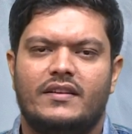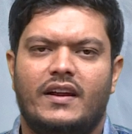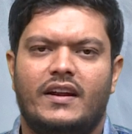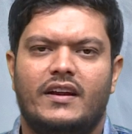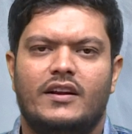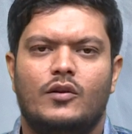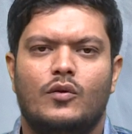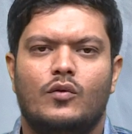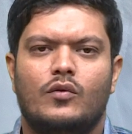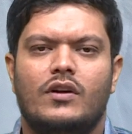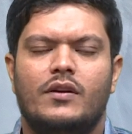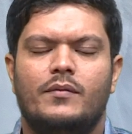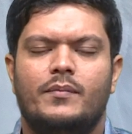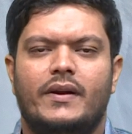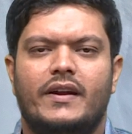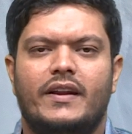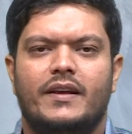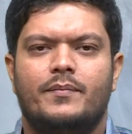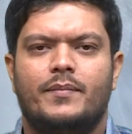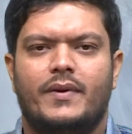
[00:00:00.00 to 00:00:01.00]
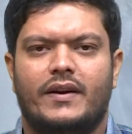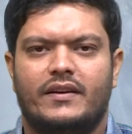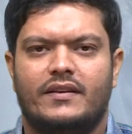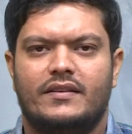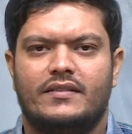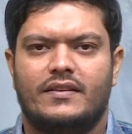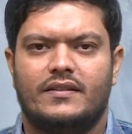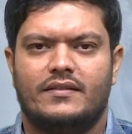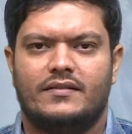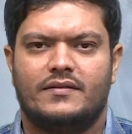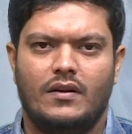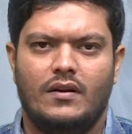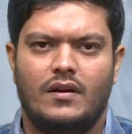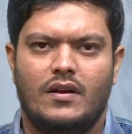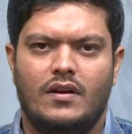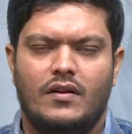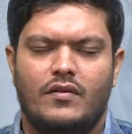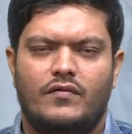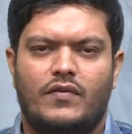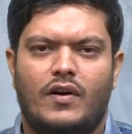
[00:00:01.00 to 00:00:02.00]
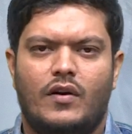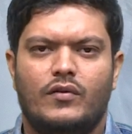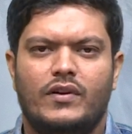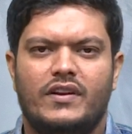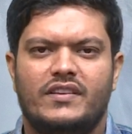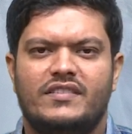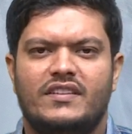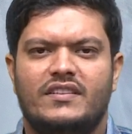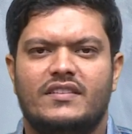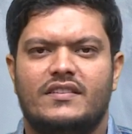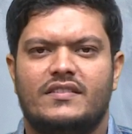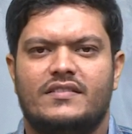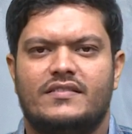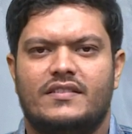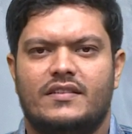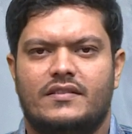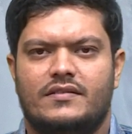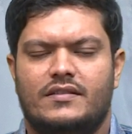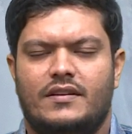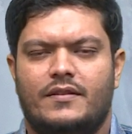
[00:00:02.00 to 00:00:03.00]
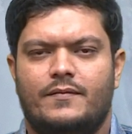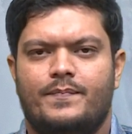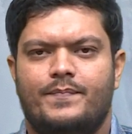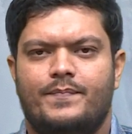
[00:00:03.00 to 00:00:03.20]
and local building practices. Foundation construction.